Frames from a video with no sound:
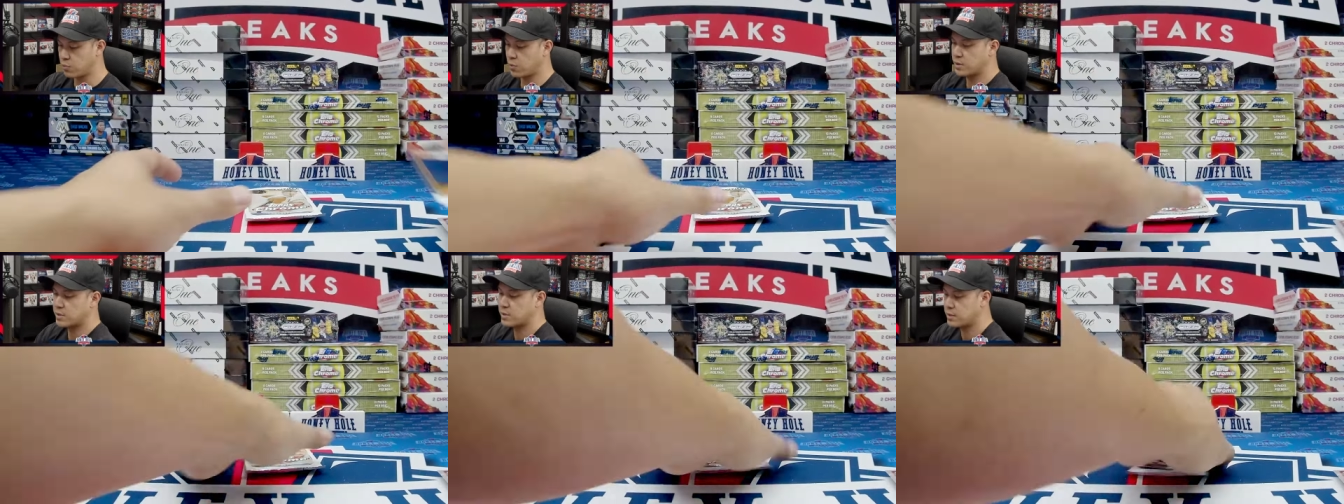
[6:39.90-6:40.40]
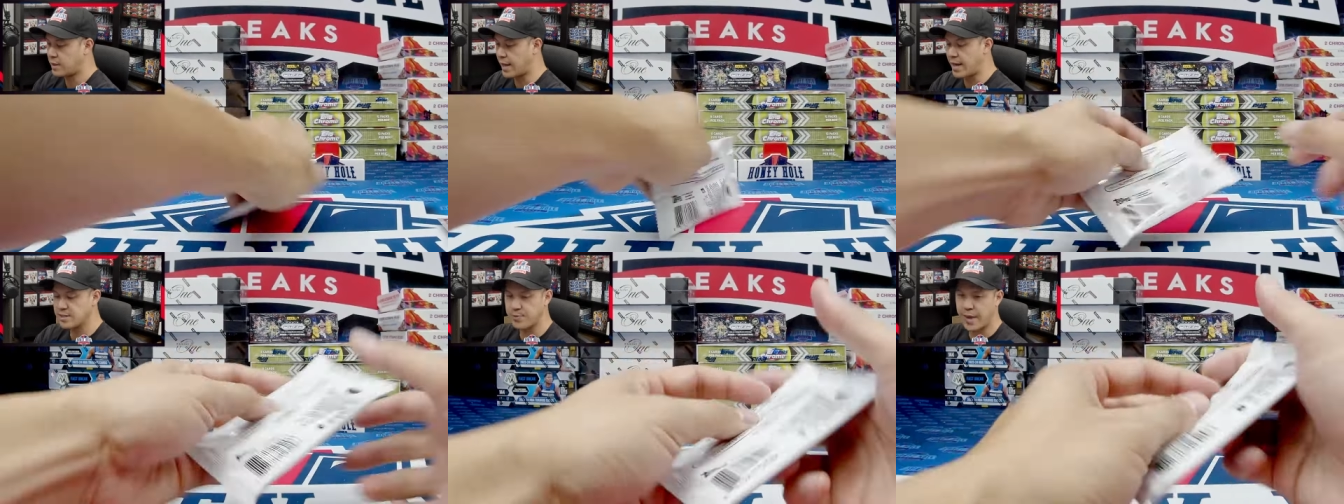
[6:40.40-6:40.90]
Brunson.
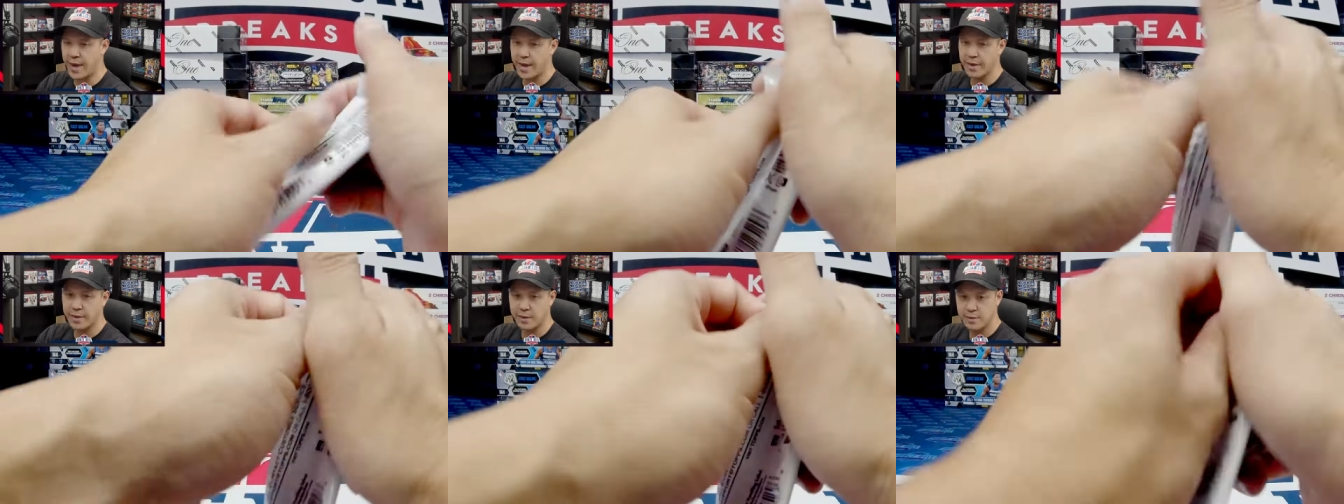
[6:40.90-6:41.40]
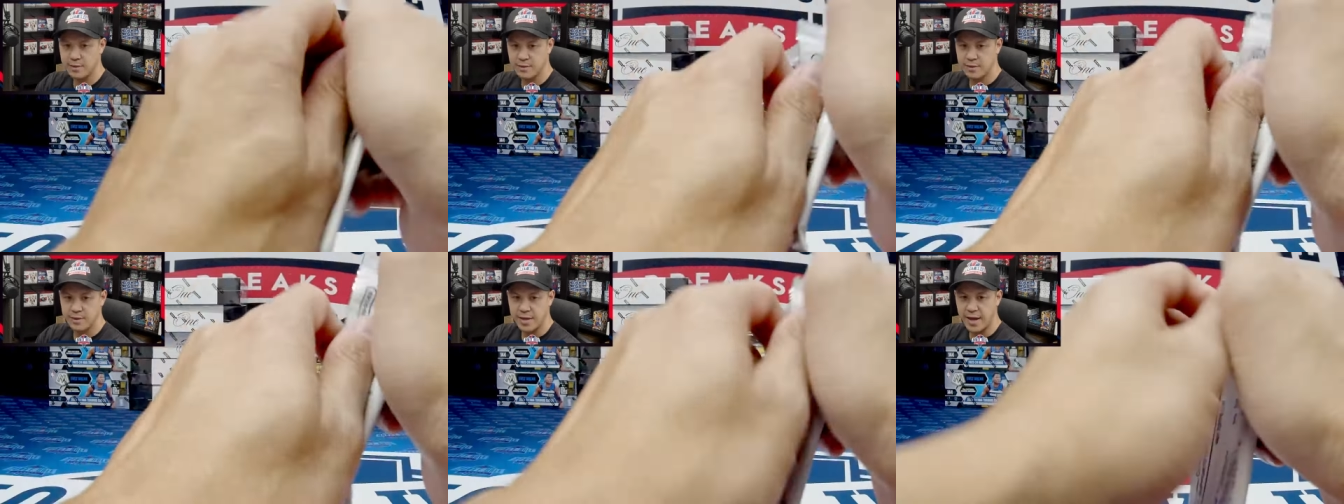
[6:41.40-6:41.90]
Last pack.
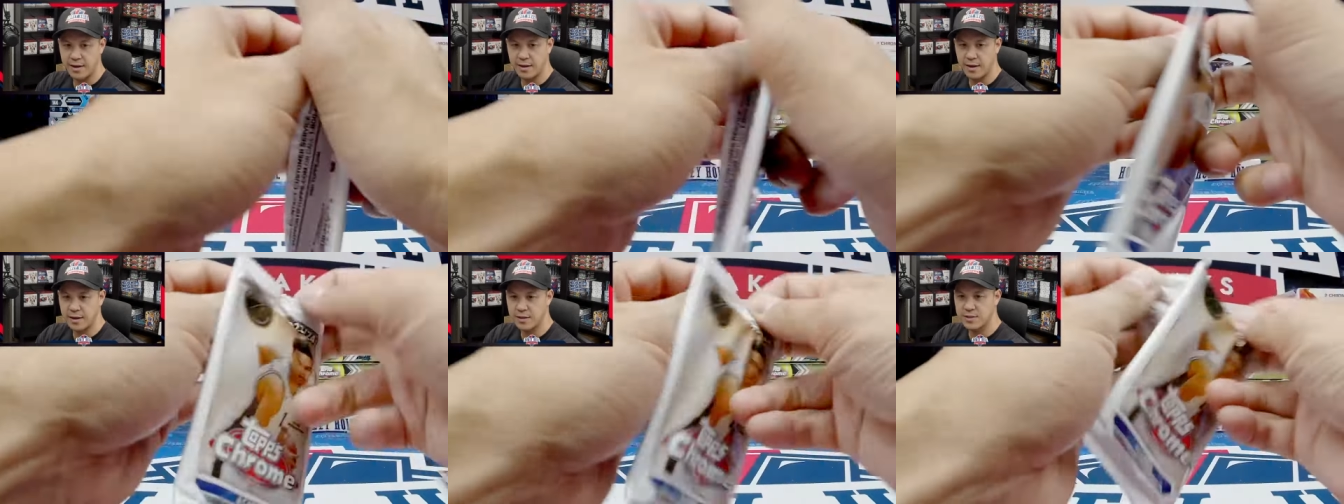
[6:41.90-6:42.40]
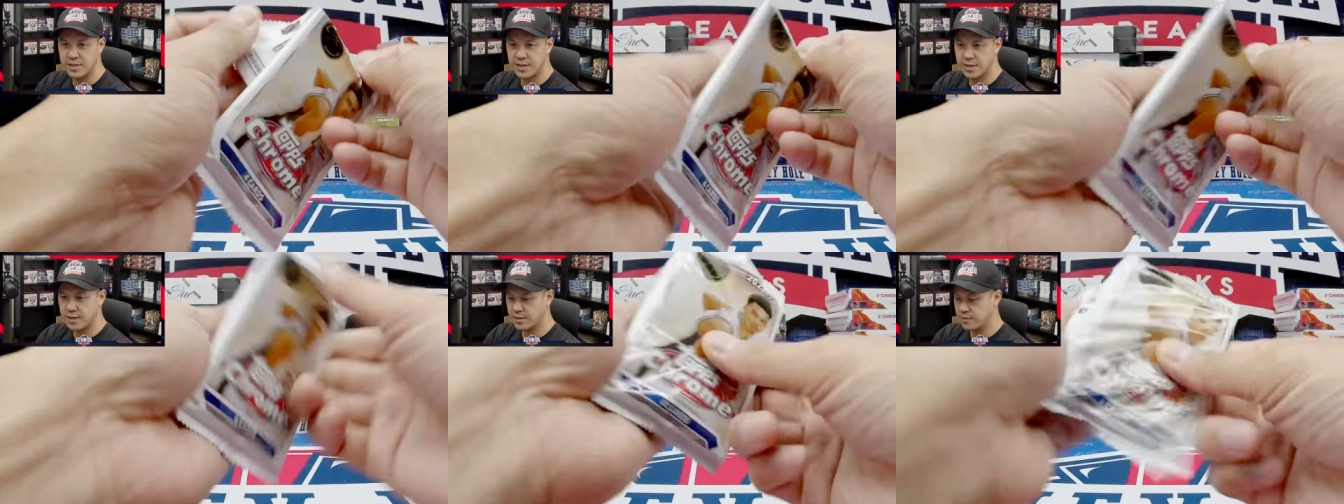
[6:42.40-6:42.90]
Any autos in
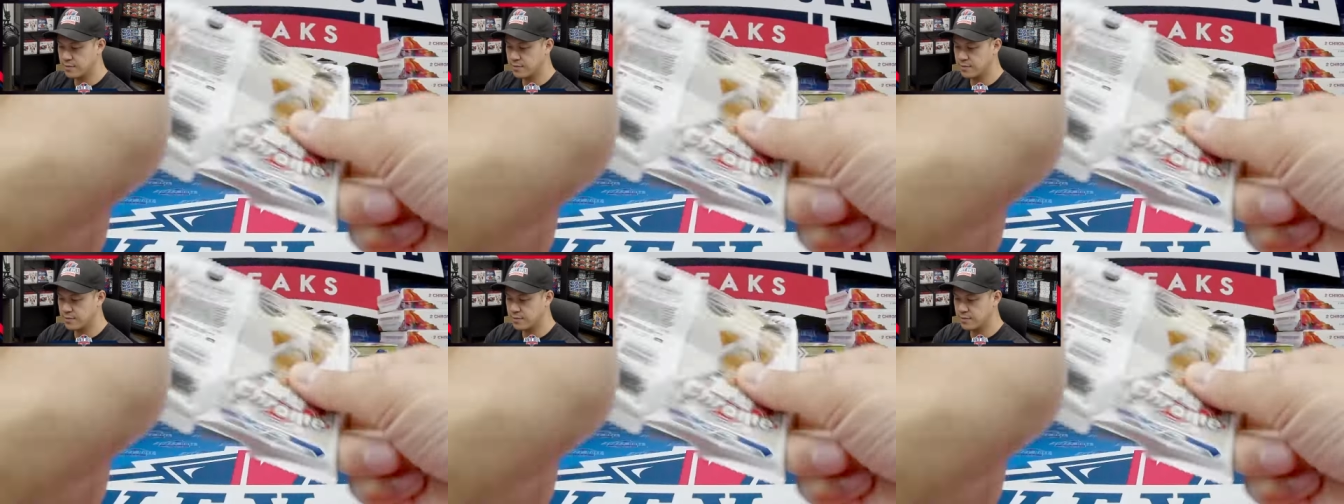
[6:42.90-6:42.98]
here?